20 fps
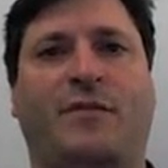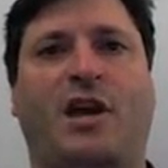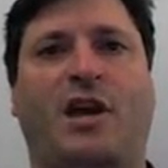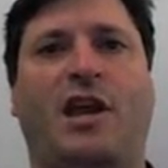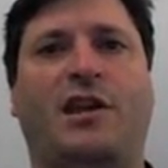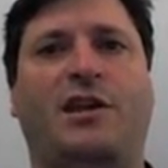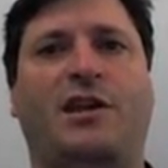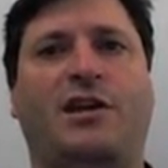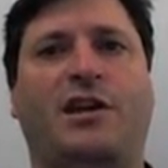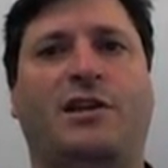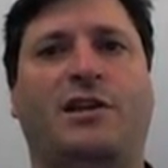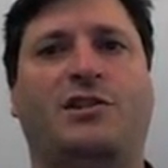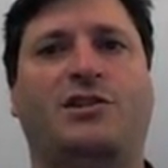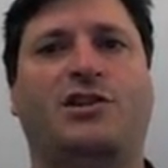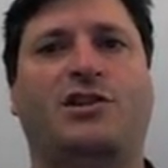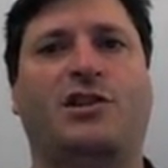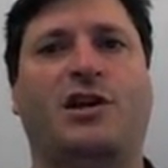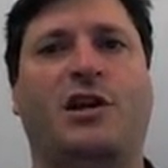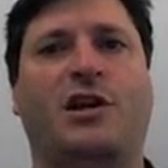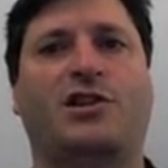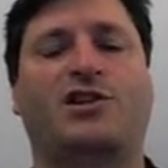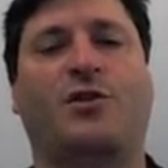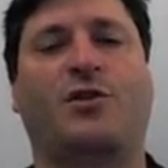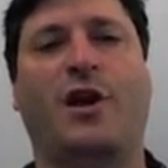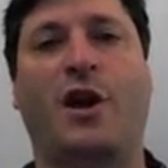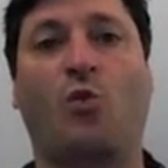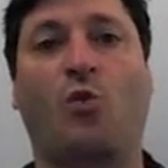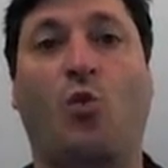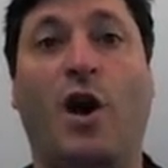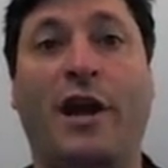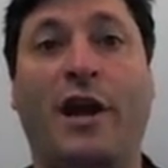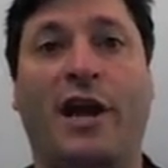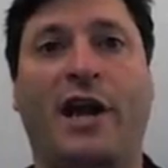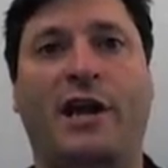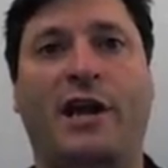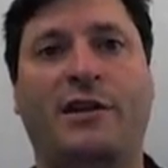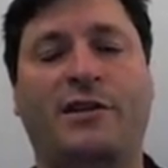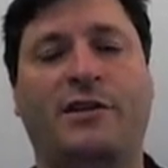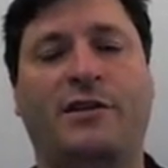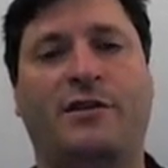And so at one
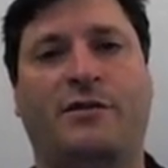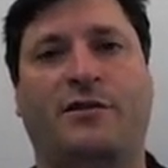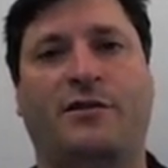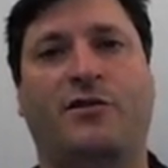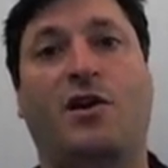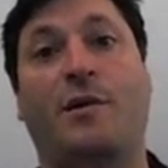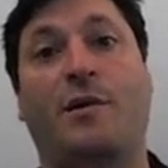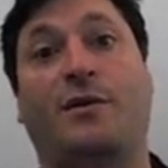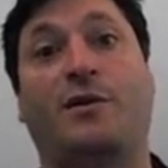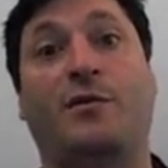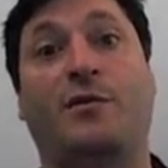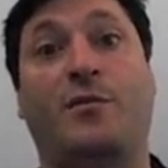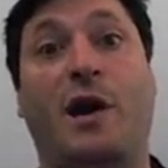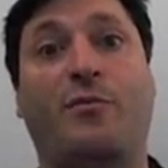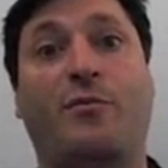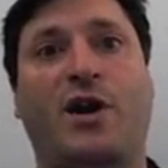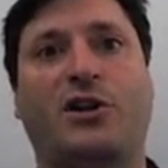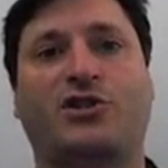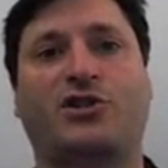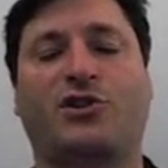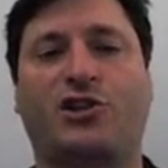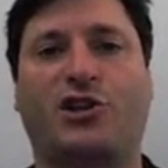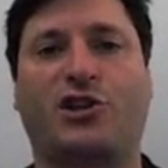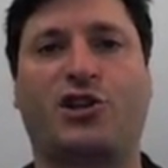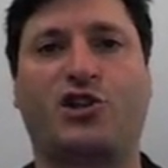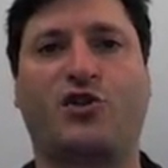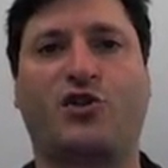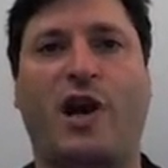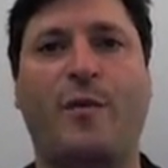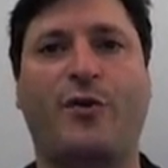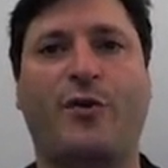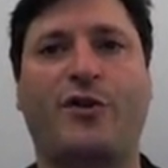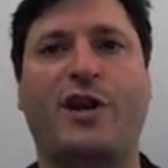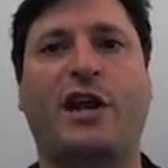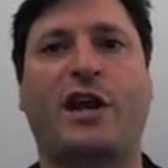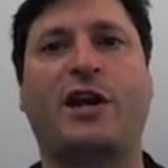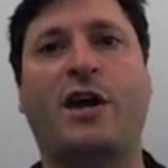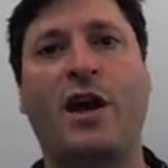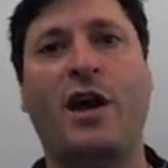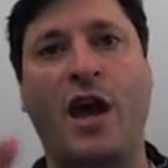end, I'm in my browser, it's going to scramble the
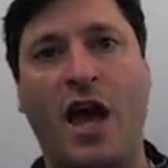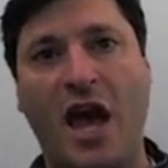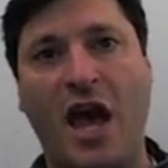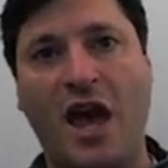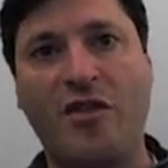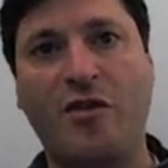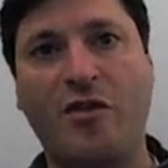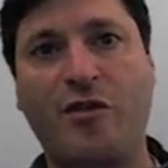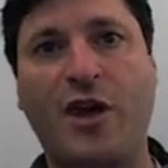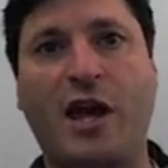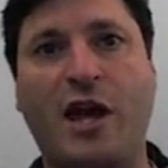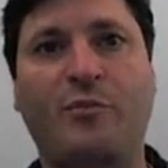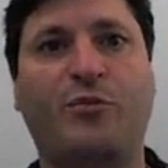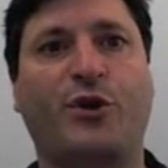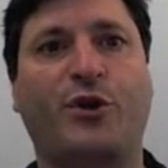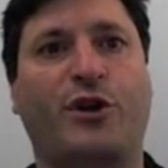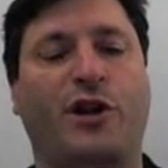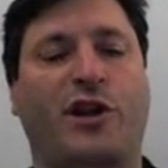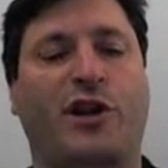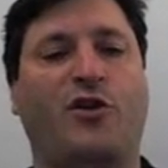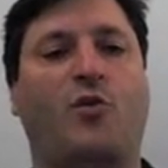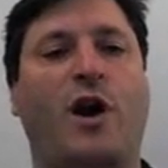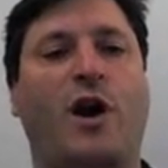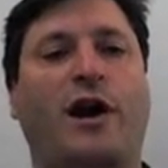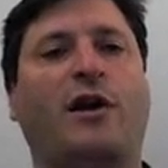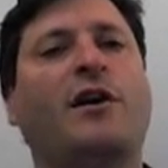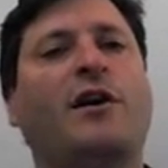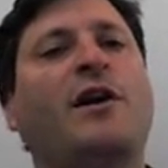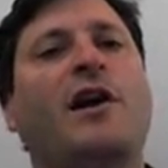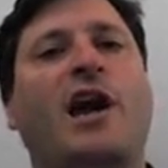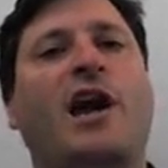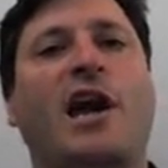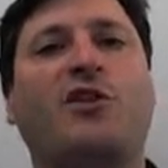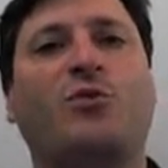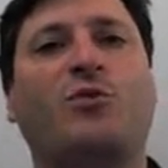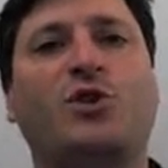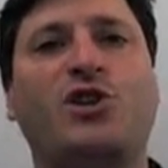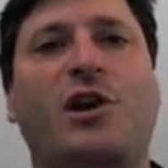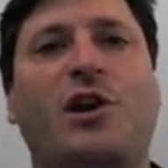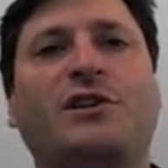data and then put it on the wire. And the
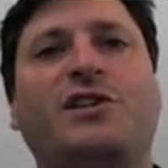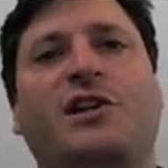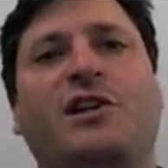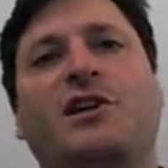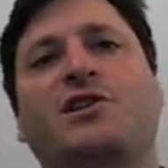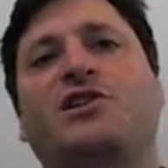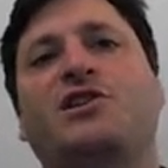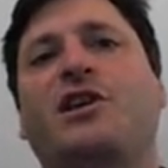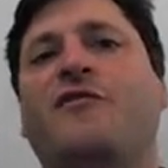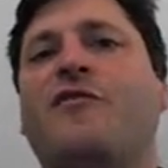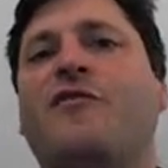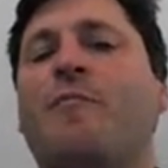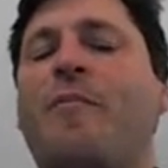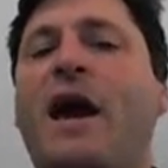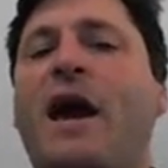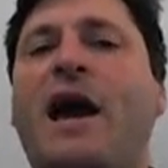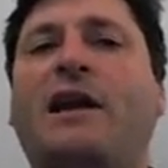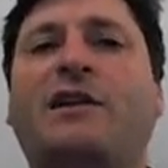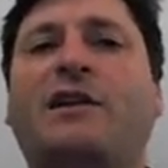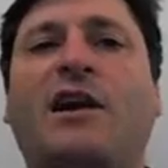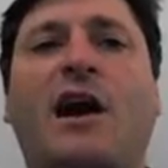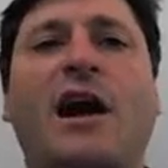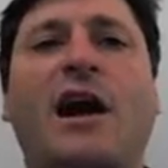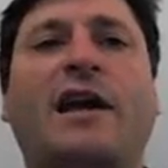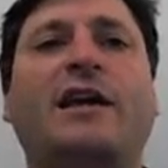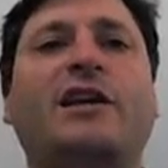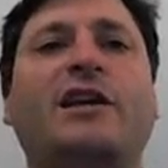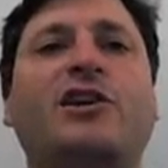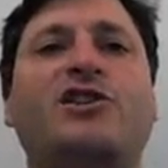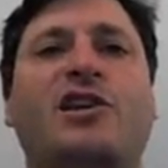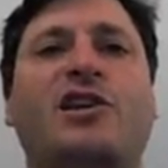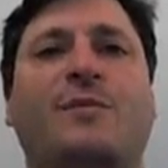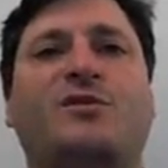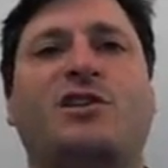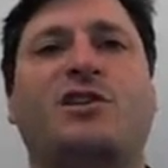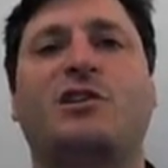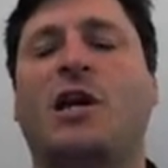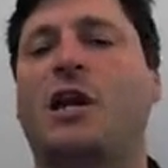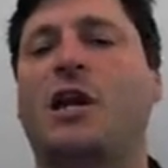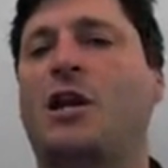result is if a bad guy intercepts
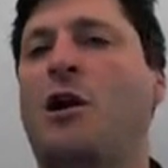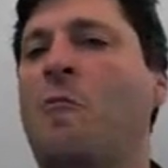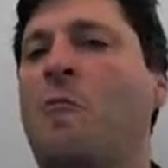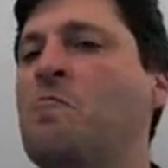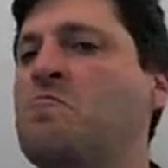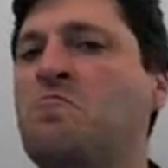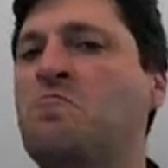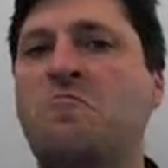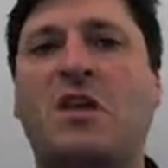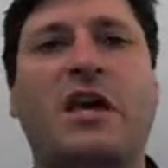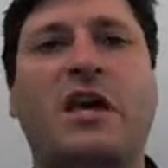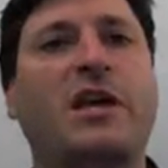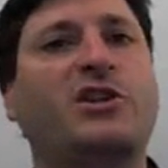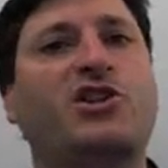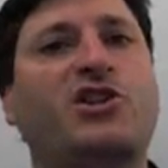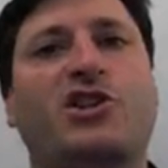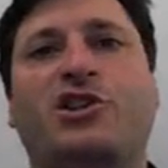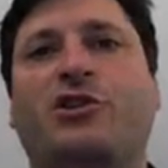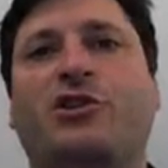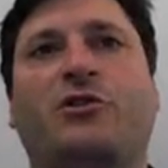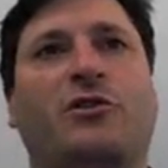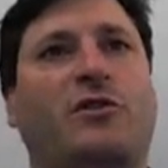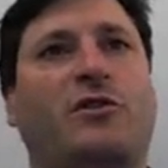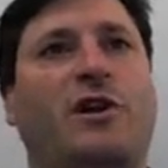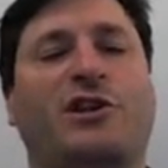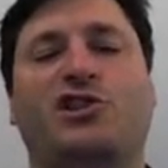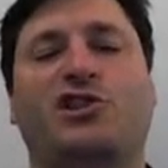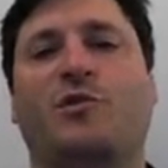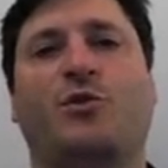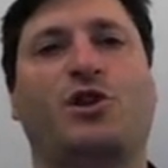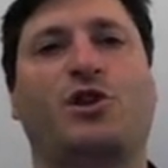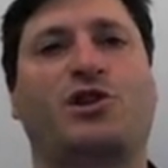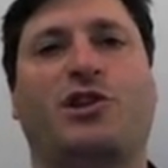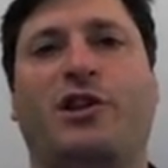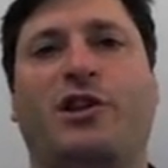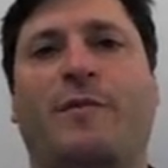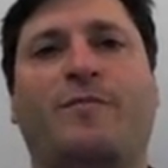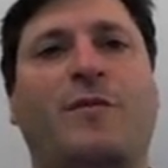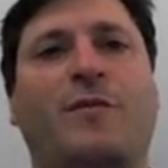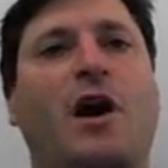the data, it's just going to look like gibberish to
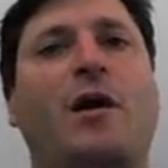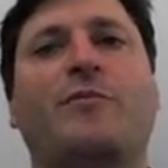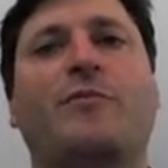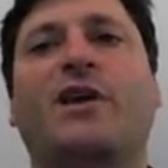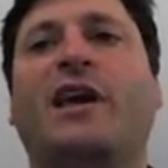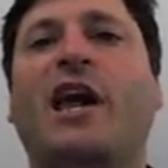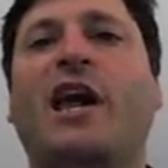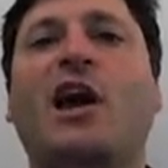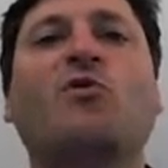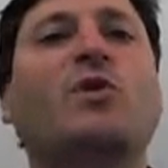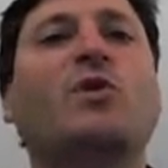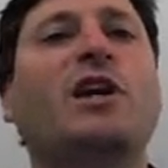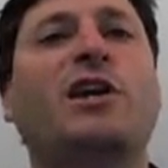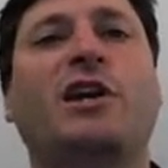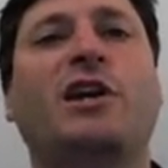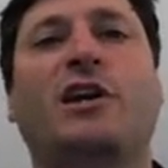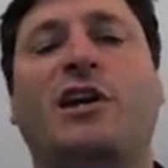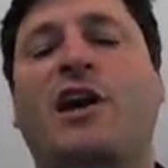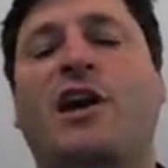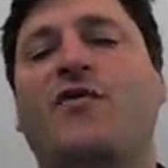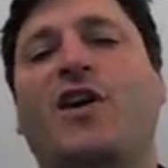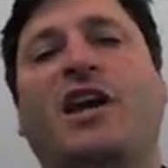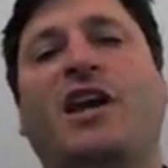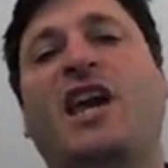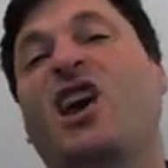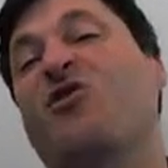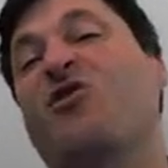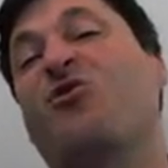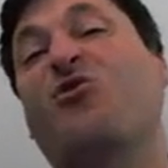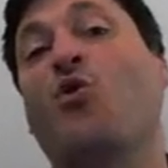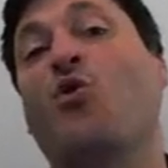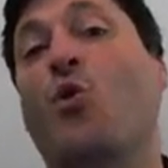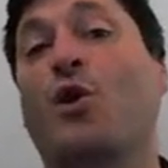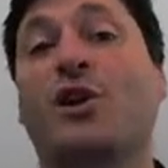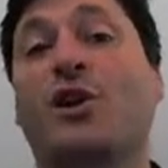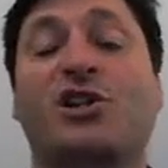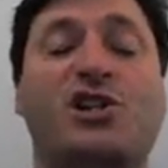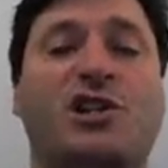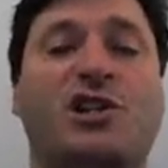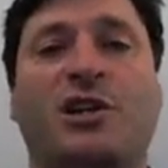them. They can't read it and they can't
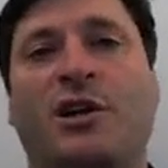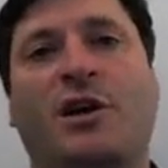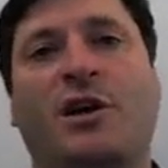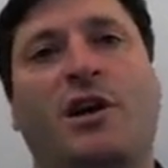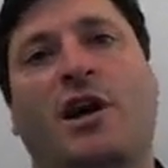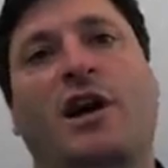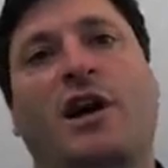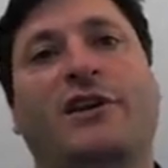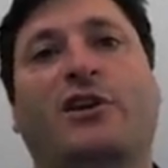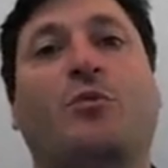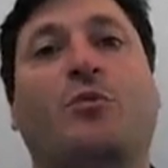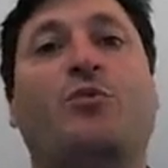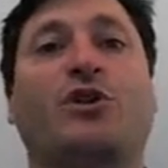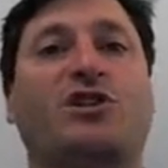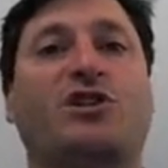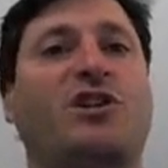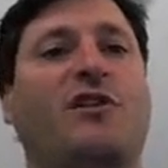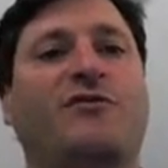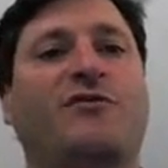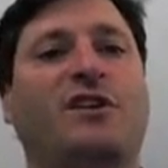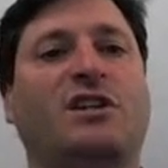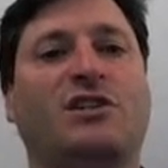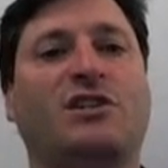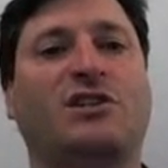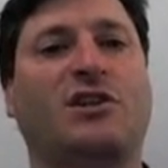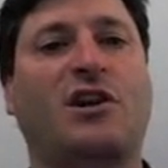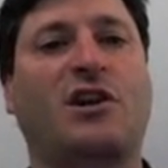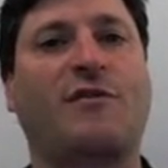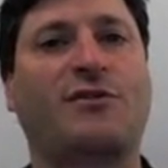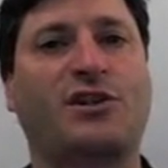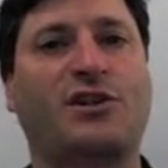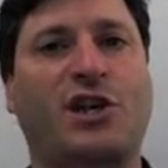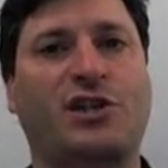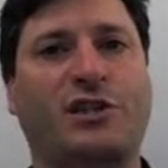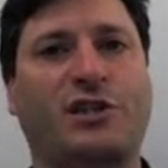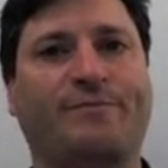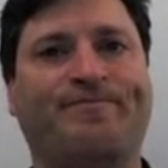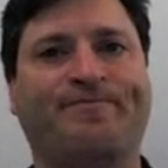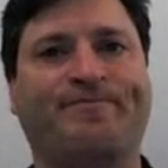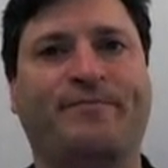forge, put stuff into the
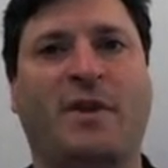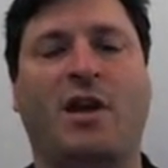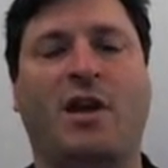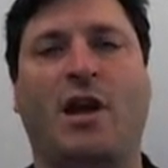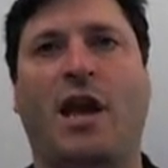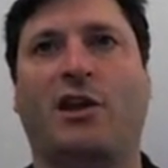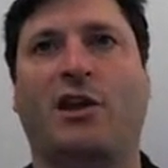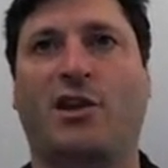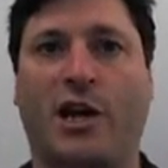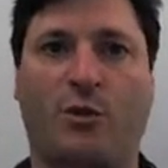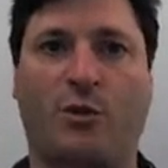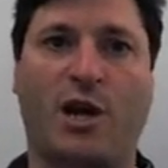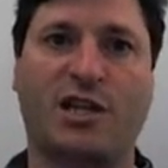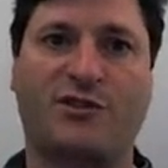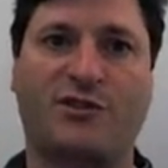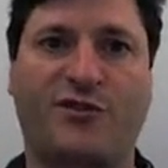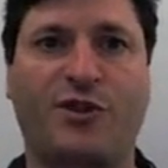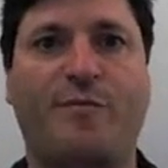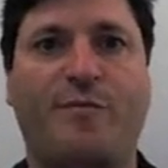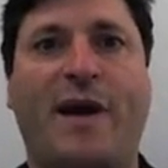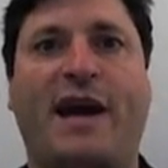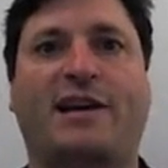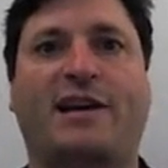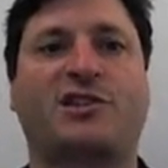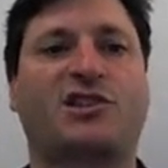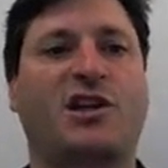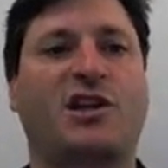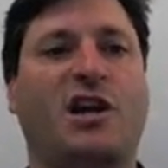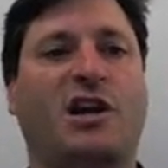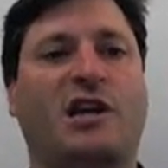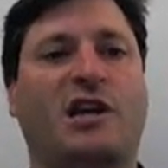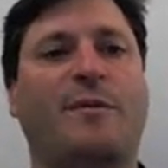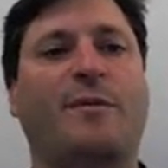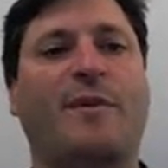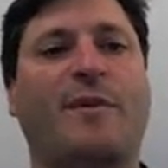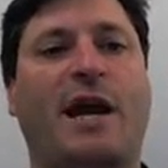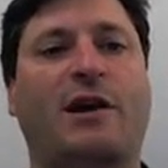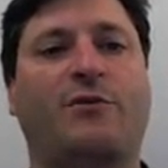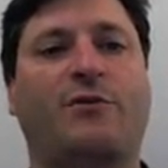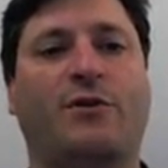conversation. And likewise for the packets coming
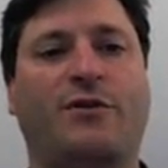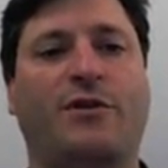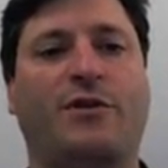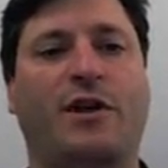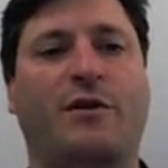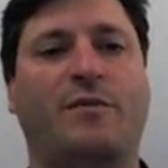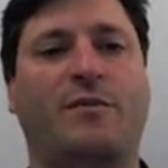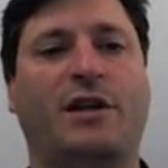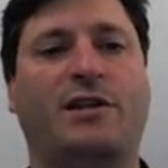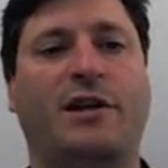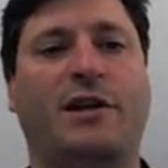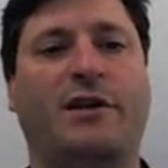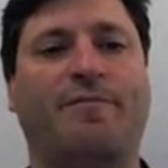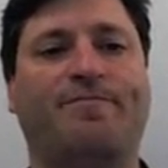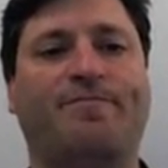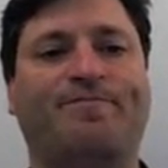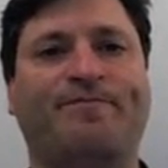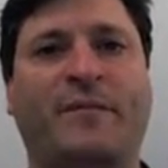back with my data.